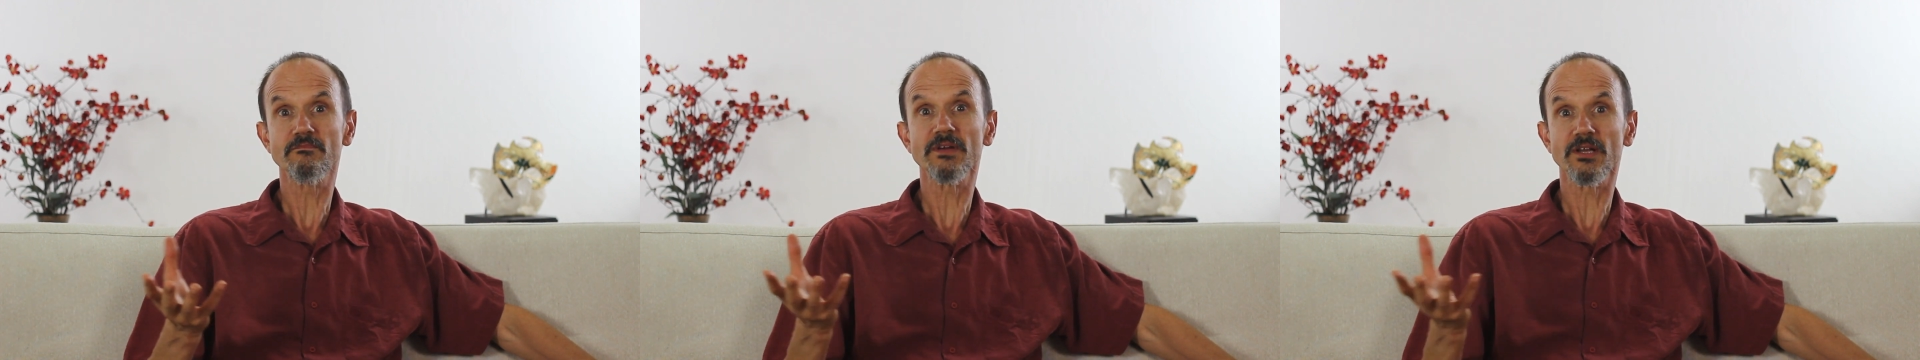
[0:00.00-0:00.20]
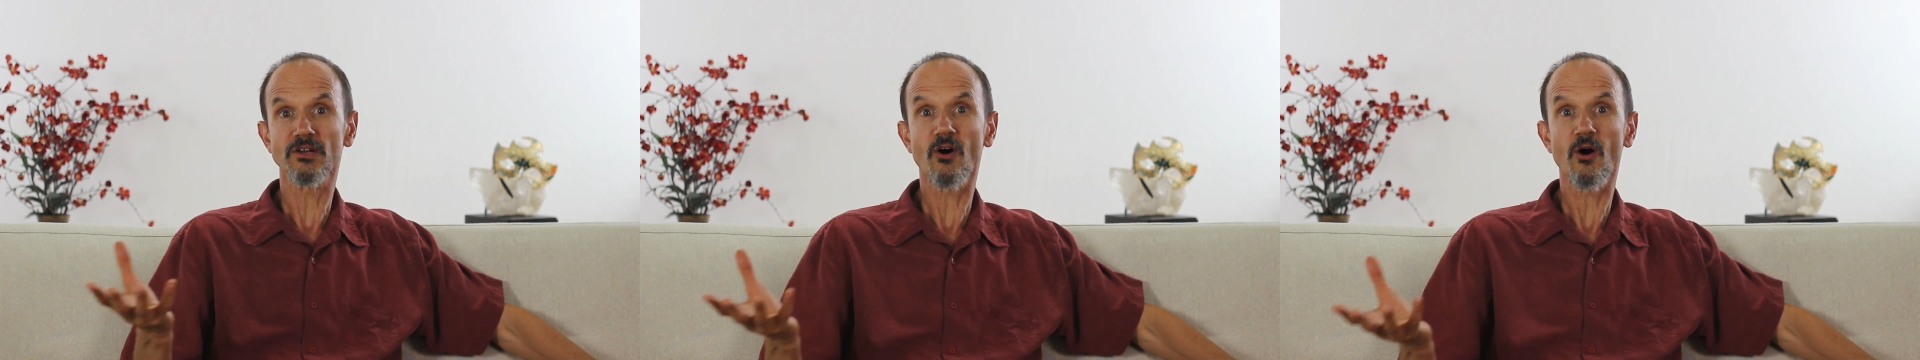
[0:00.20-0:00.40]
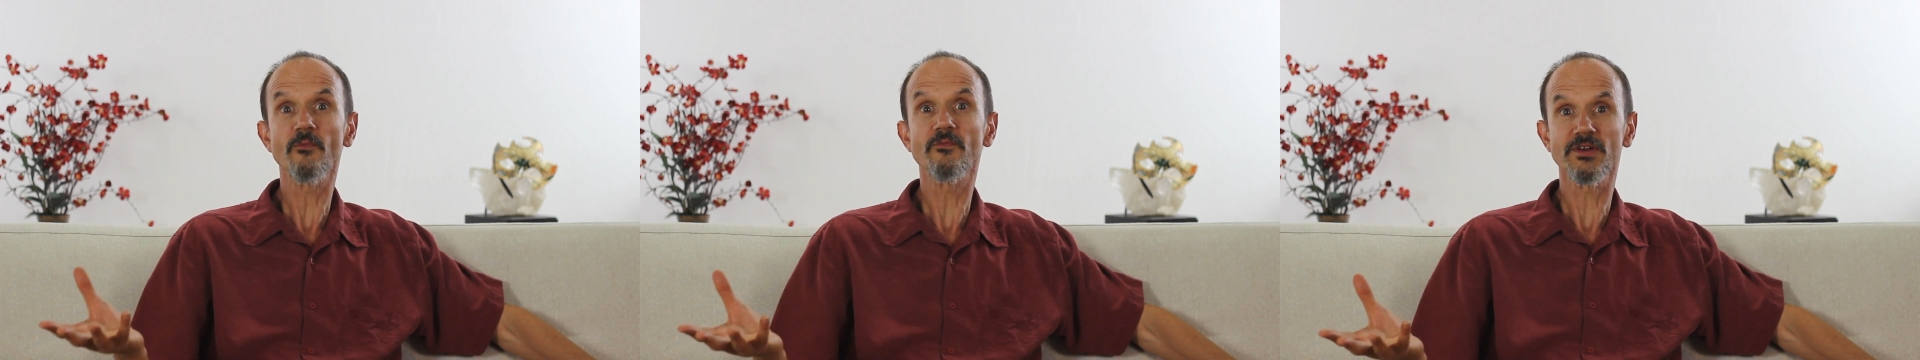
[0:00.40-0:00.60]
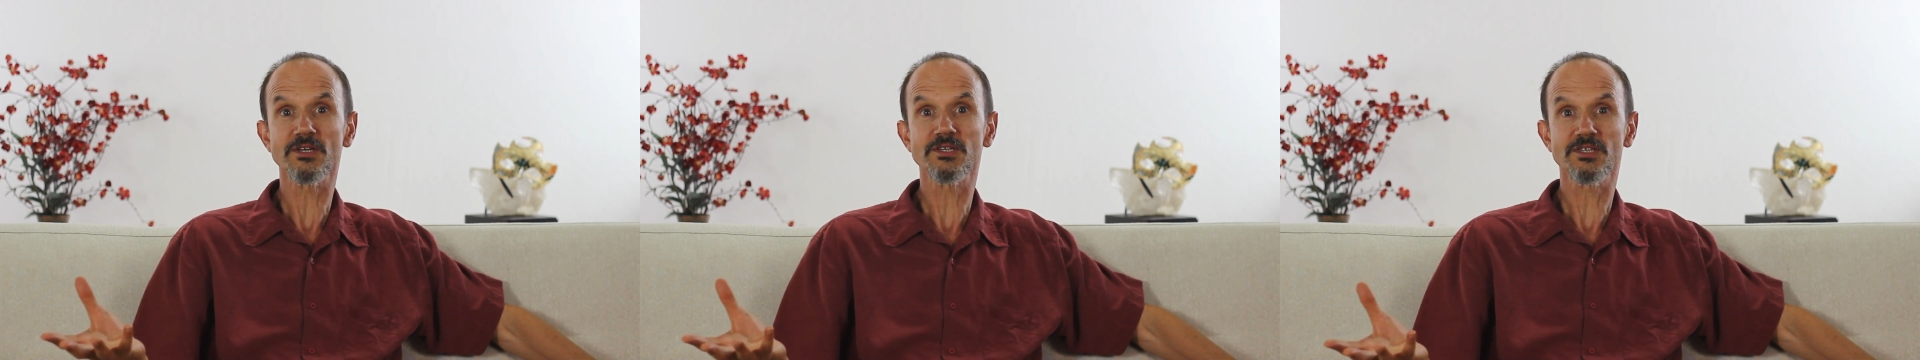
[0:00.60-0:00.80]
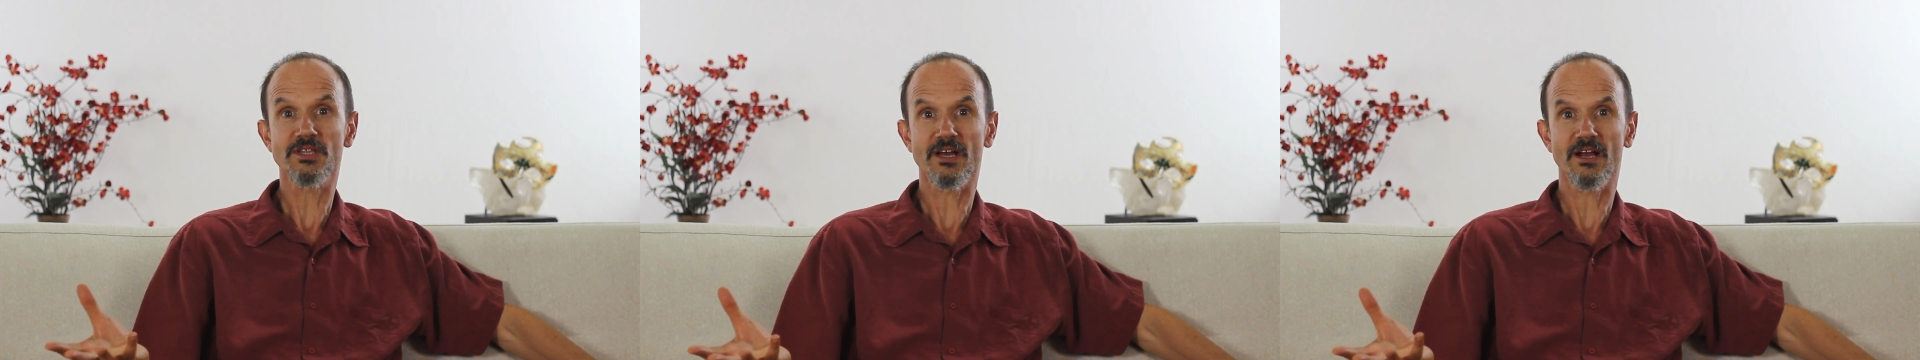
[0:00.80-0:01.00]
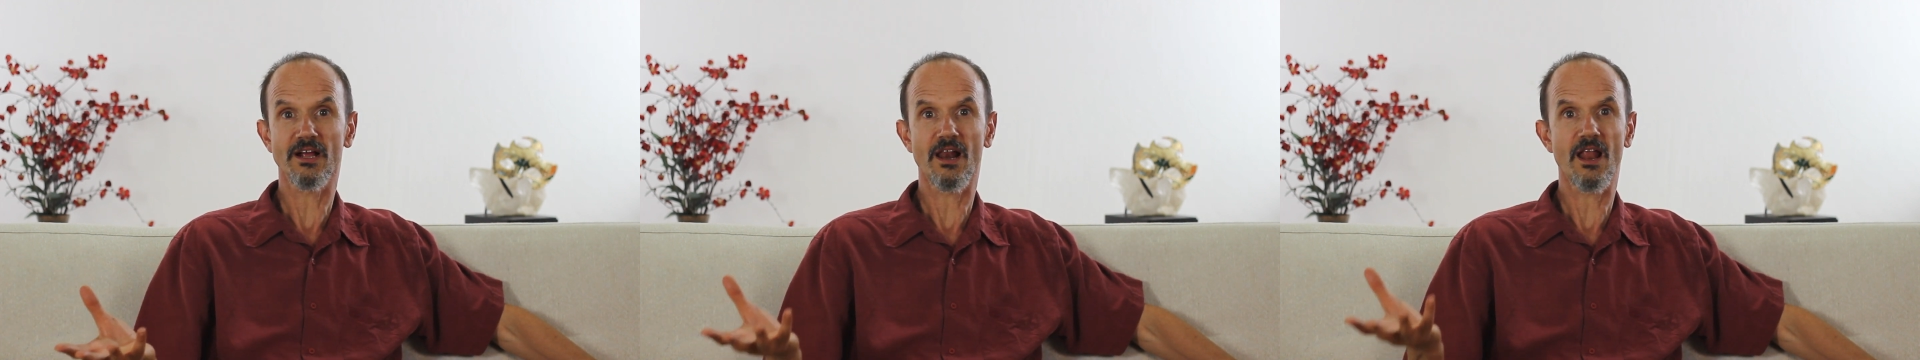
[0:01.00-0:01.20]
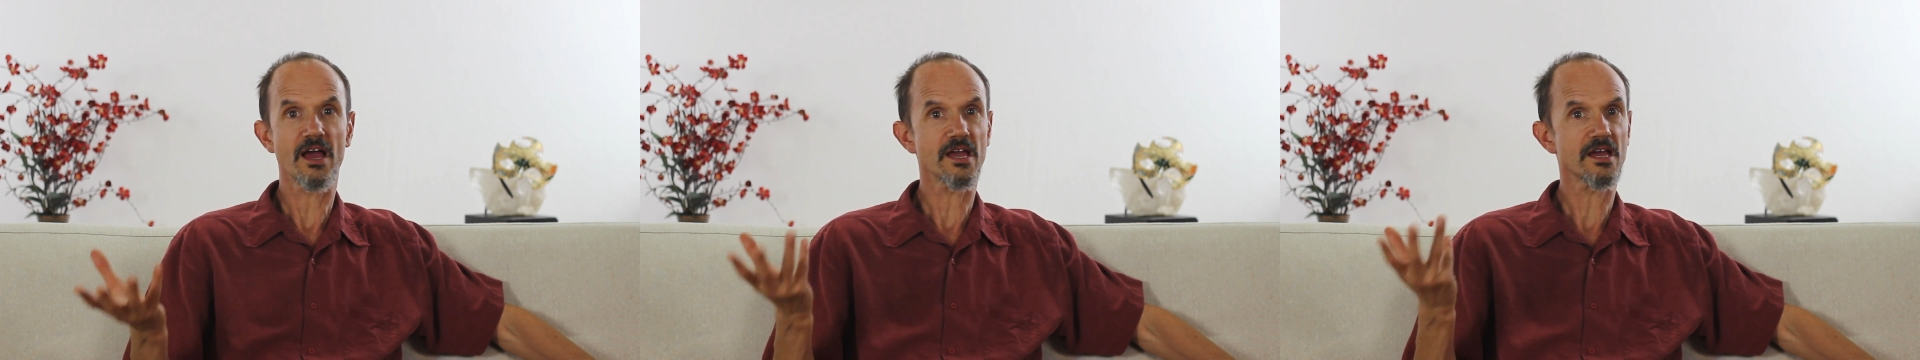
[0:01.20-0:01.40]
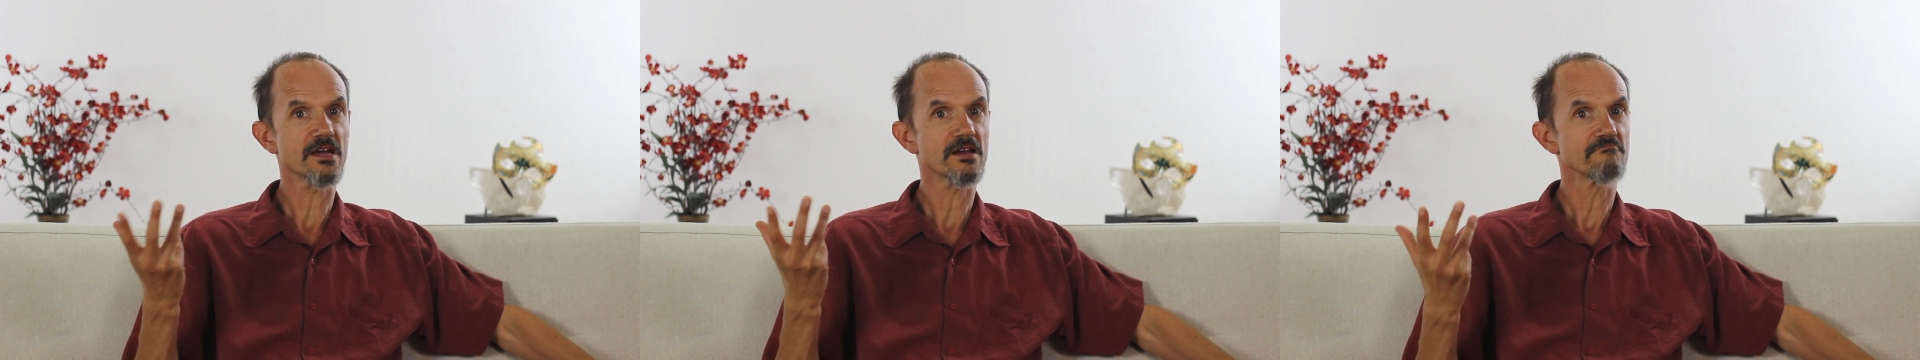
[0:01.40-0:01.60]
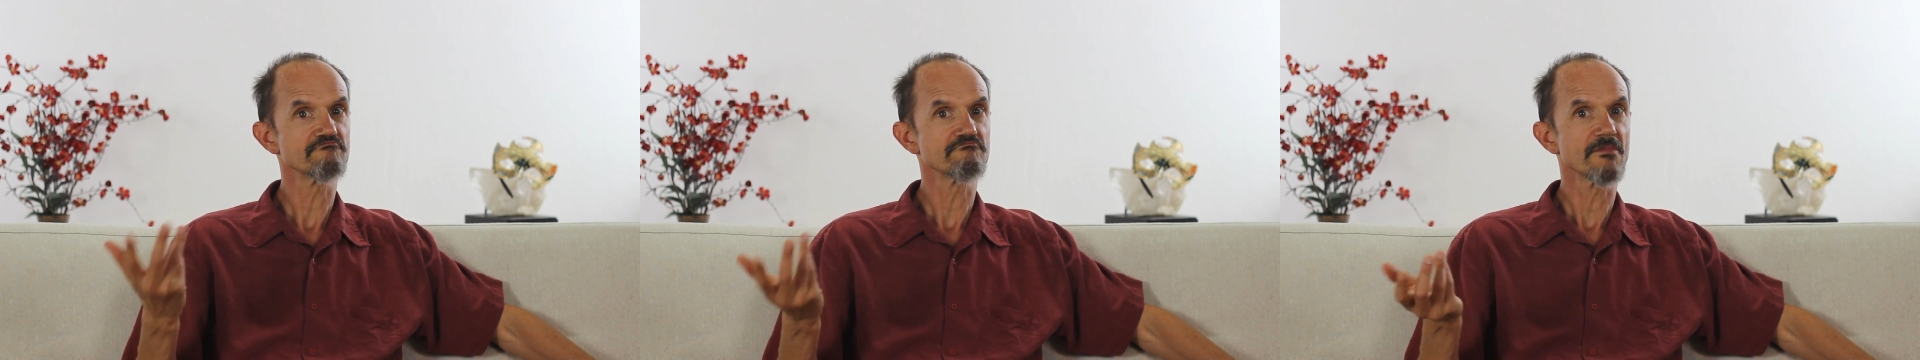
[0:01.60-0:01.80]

mean an obvious thing like